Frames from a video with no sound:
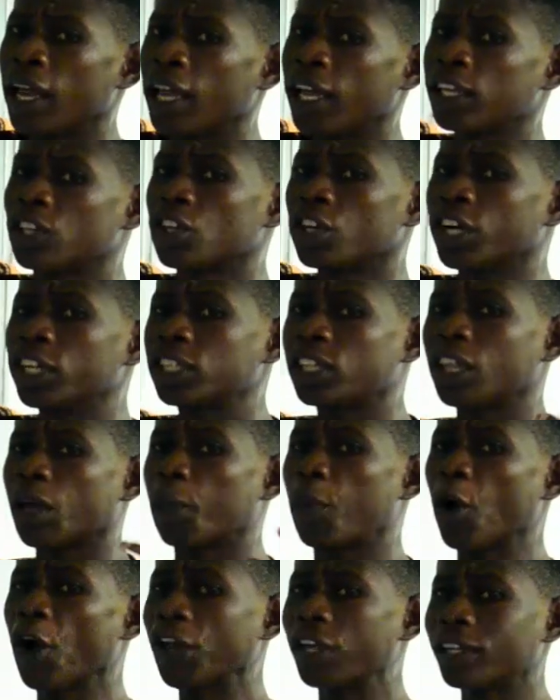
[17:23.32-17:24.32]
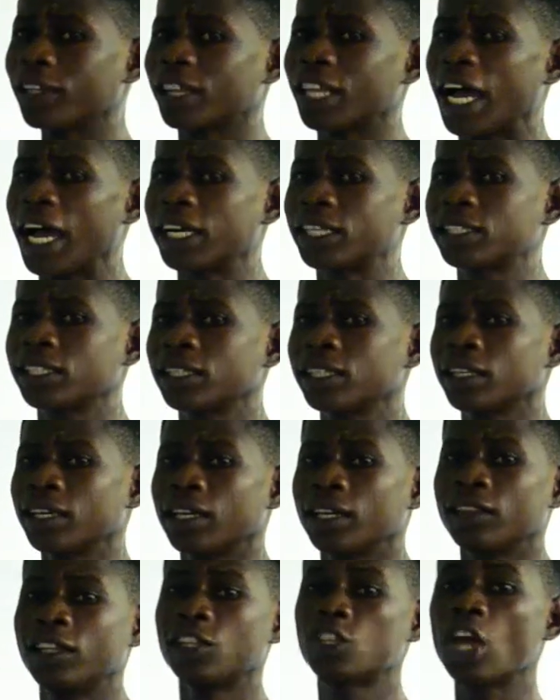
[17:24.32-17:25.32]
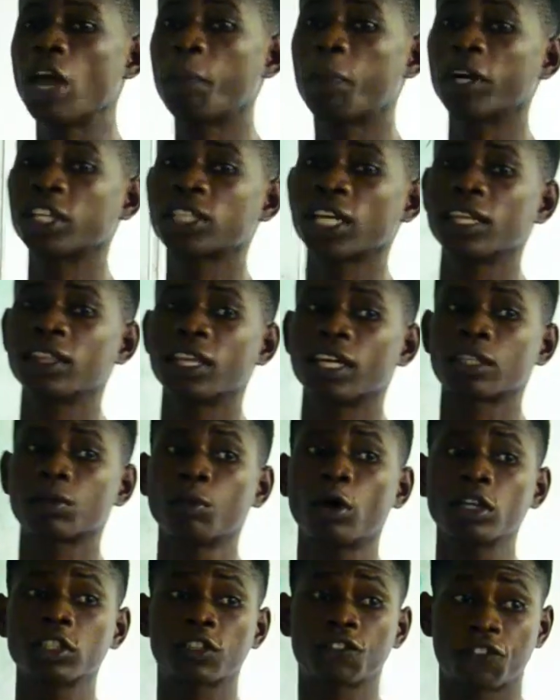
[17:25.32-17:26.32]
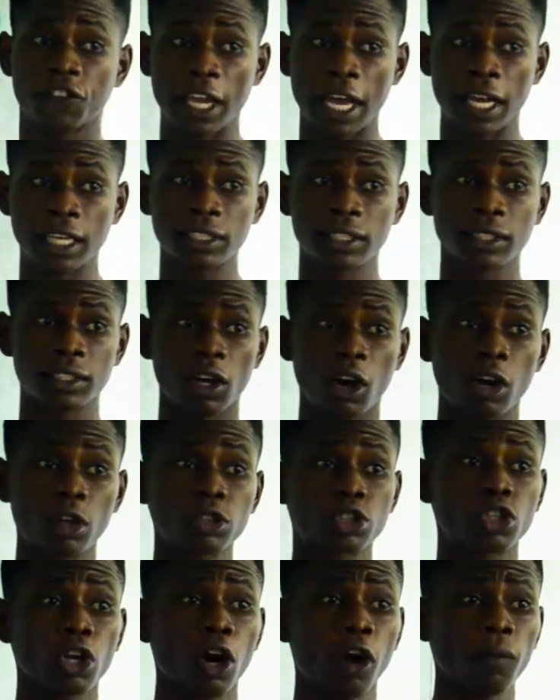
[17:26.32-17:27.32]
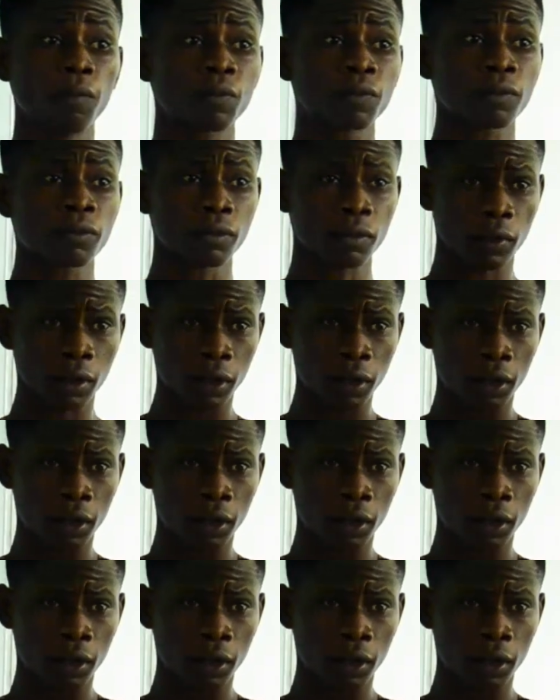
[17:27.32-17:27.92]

it reached the point that the temperature in the atmosphere also